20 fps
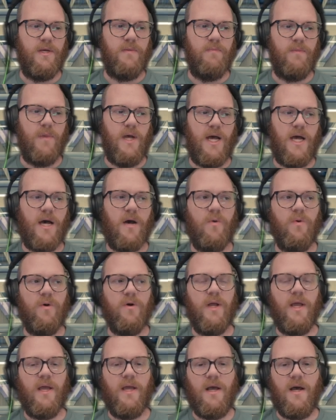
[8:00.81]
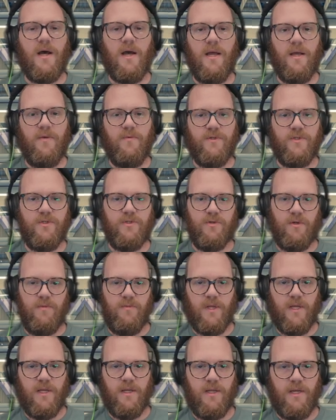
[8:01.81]
our AI with
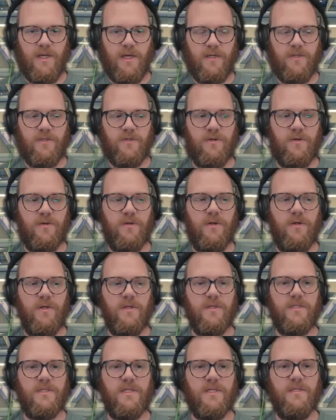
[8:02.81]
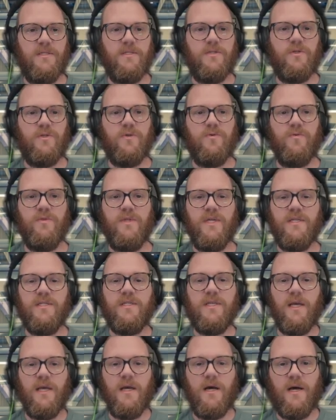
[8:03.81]
Streamline Connector sends to this
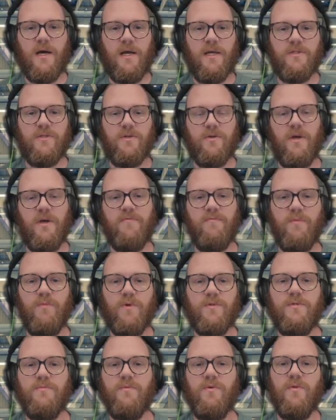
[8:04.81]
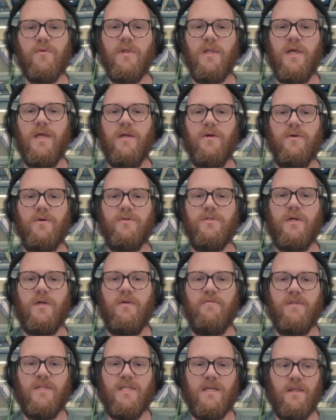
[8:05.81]
AI, so you have multiple layers of
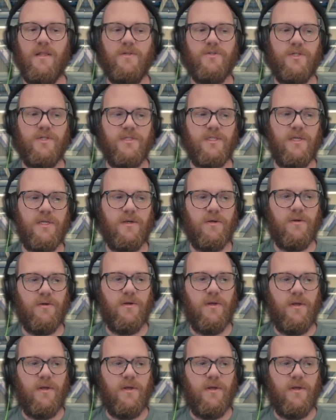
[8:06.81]
intelligence here,